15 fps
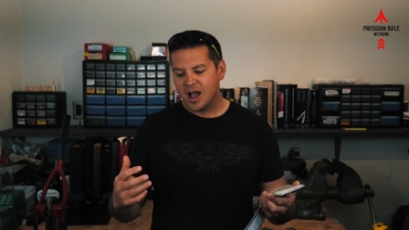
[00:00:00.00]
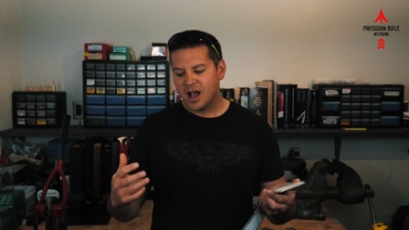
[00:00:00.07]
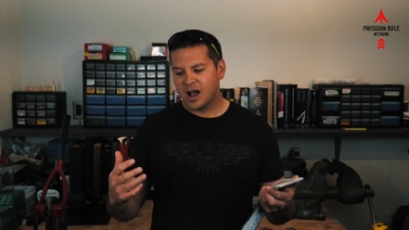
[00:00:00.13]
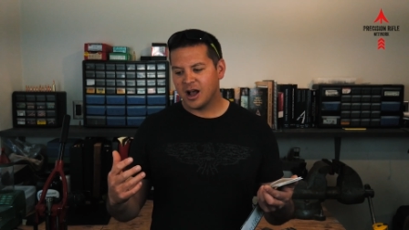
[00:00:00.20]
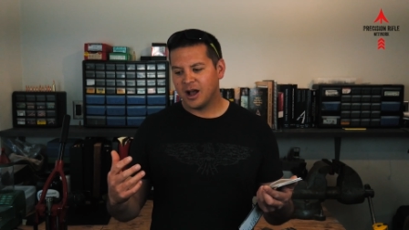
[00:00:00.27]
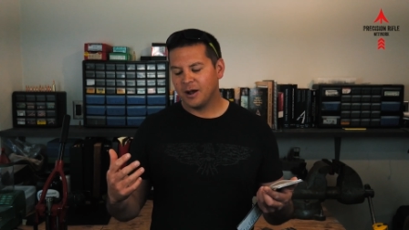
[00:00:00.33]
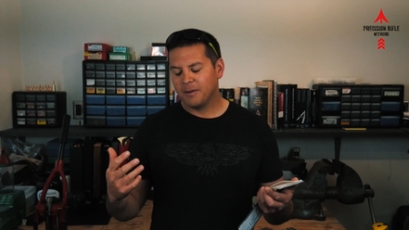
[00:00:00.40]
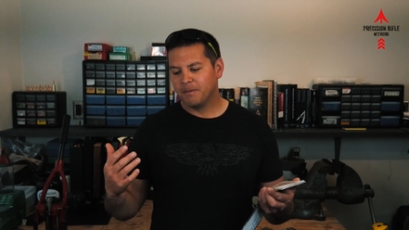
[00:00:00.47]

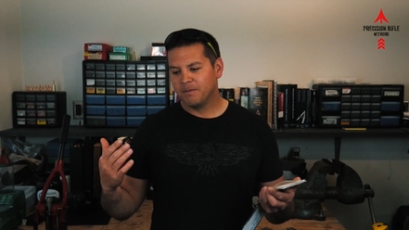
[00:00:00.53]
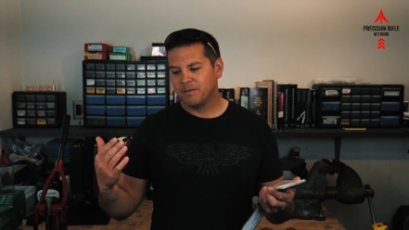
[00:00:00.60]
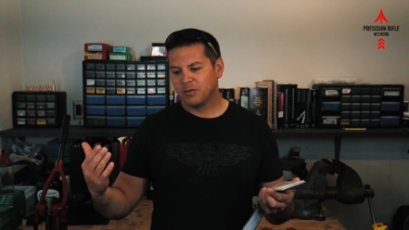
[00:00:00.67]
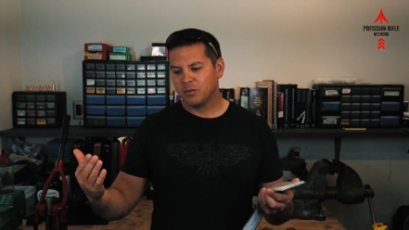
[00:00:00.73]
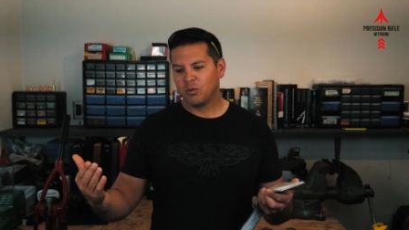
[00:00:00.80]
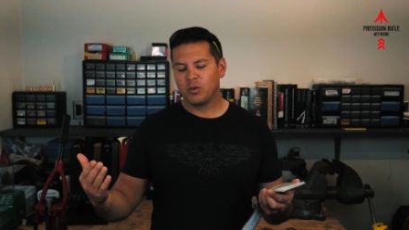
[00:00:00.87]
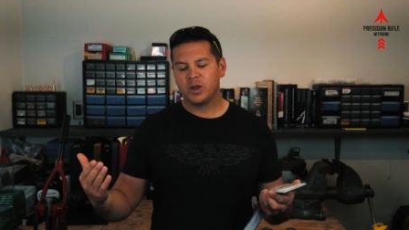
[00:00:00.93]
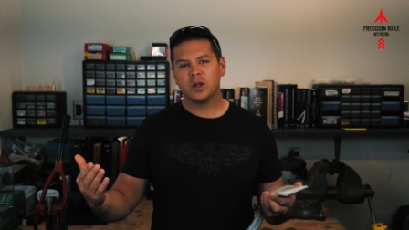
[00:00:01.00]

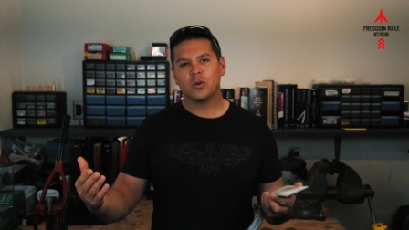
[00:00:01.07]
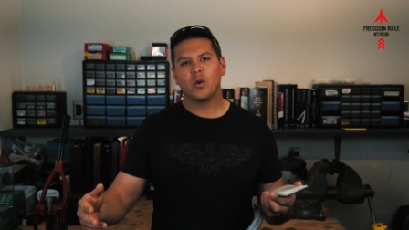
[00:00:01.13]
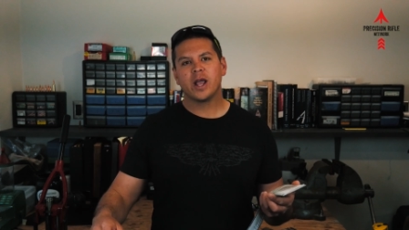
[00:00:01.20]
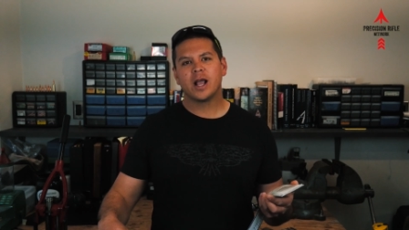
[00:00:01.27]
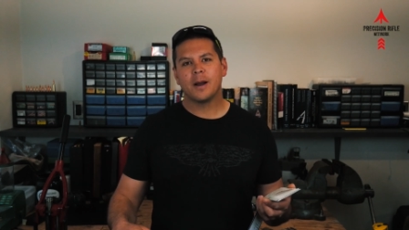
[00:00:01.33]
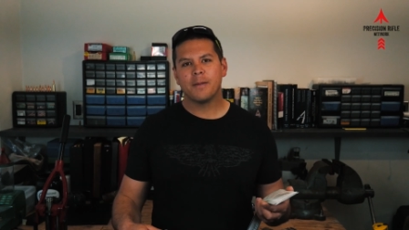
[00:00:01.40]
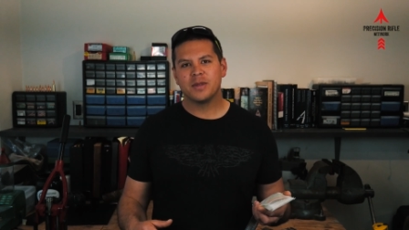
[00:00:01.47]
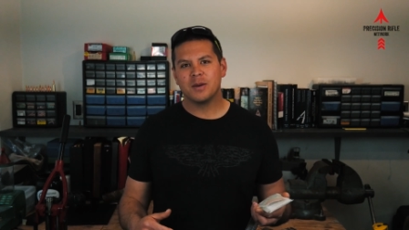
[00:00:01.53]
We can
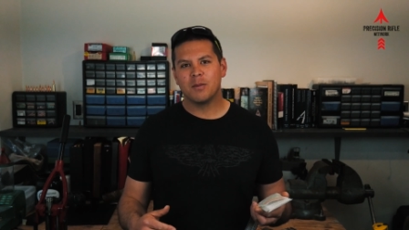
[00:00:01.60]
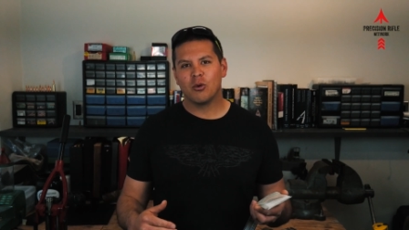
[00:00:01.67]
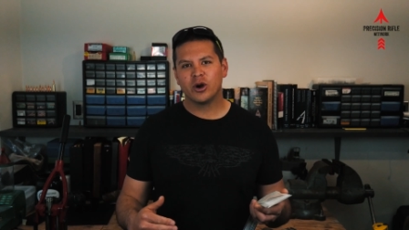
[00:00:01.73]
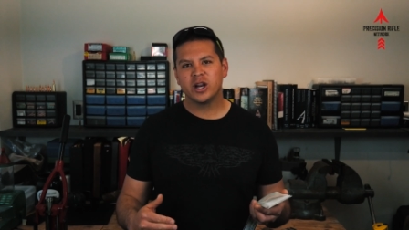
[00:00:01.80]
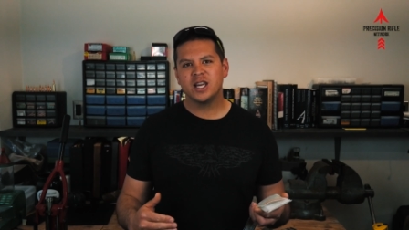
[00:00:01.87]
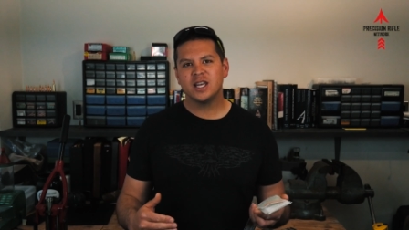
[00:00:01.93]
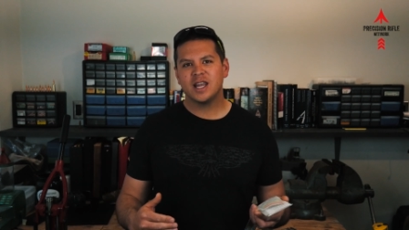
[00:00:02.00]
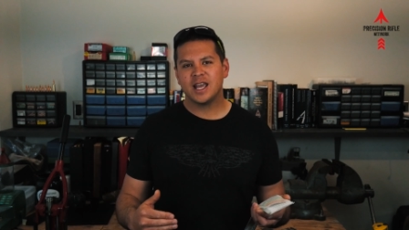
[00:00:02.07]
wake up in the
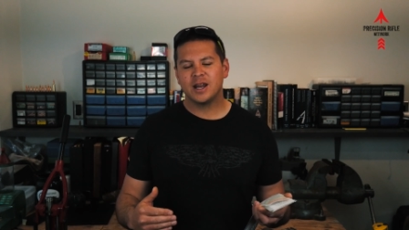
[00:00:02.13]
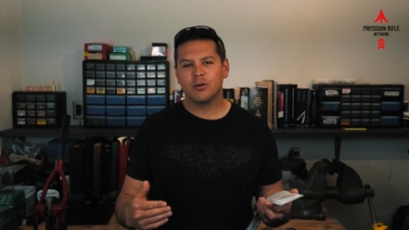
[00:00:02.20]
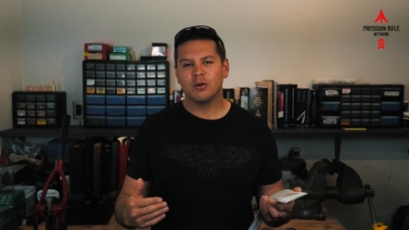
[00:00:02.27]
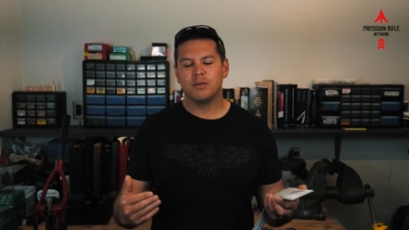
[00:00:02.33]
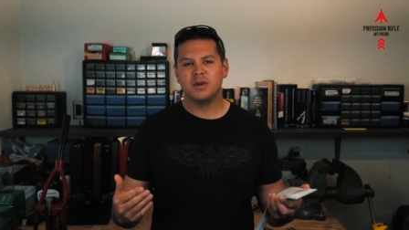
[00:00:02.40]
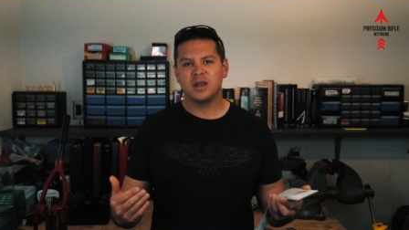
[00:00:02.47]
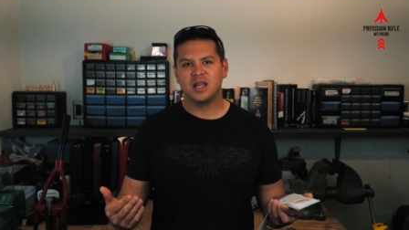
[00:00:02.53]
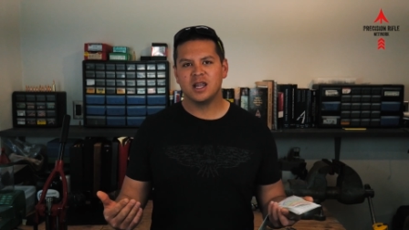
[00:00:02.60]
morning and it
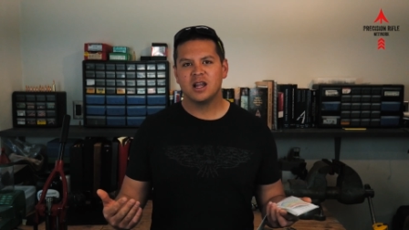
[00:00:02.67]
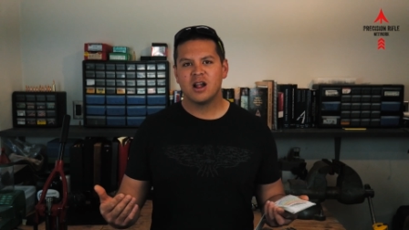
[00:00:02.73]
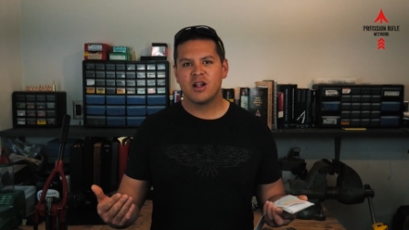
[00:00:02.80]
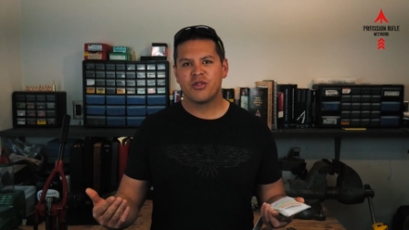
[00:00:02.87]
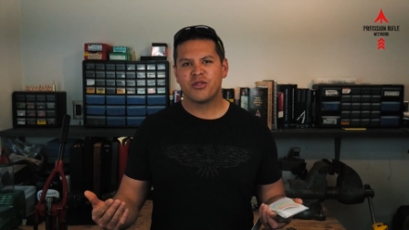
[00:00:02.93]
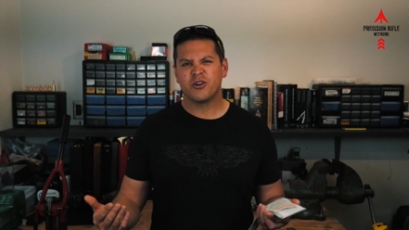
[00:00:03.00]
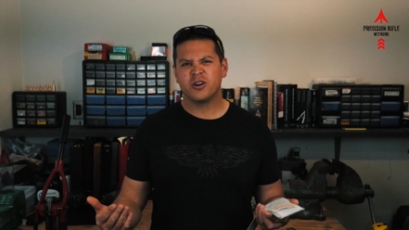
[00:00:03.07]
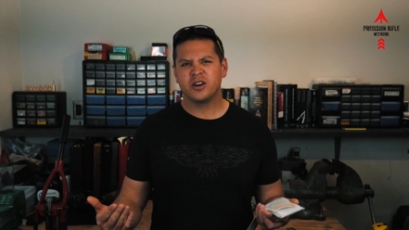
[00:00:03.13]
would be
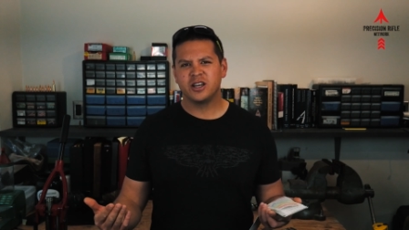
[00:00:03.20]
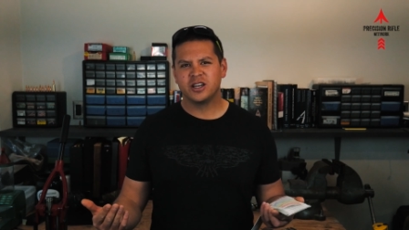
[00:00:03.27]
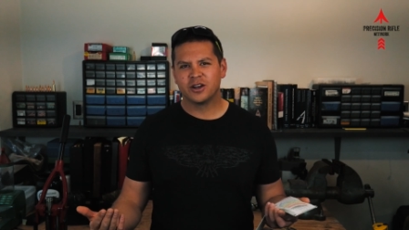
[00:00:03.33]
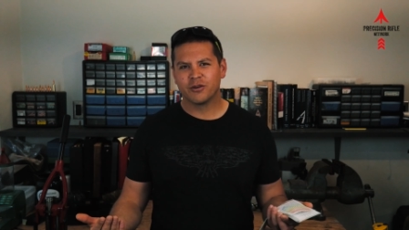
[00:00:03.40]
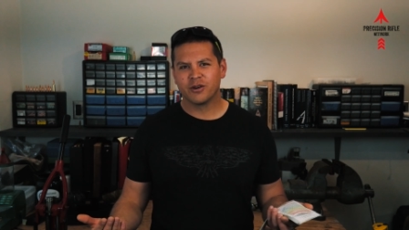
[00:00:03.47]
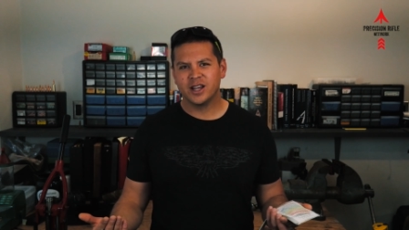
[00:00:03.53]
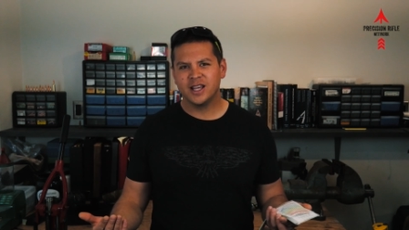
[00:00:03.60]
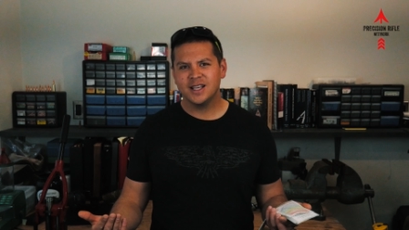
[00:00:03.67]
30
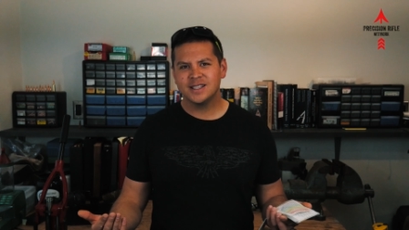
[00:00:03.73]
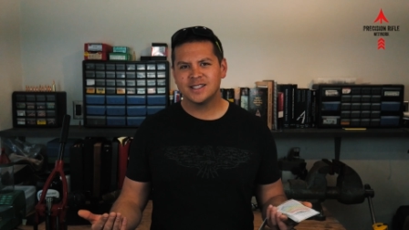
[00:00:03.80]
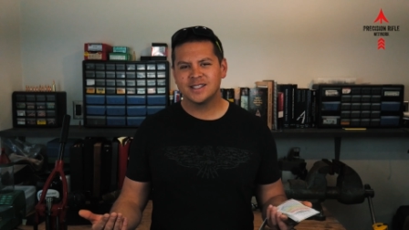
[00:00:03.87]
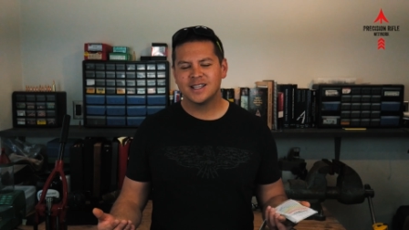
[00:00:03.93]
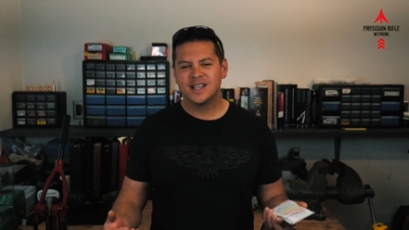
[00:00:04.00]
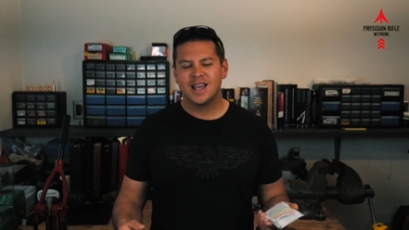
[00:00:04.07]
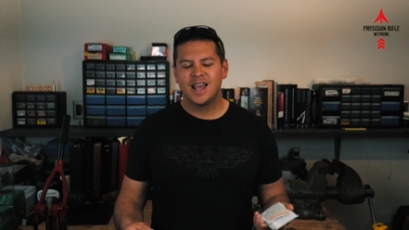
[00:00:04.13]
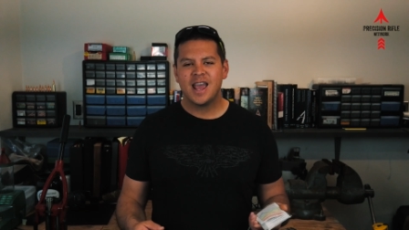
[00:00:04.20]

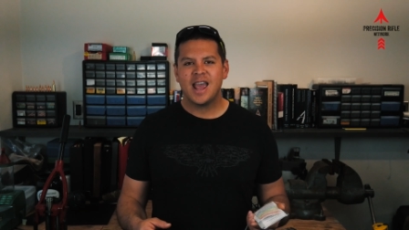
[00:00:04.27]
degrees,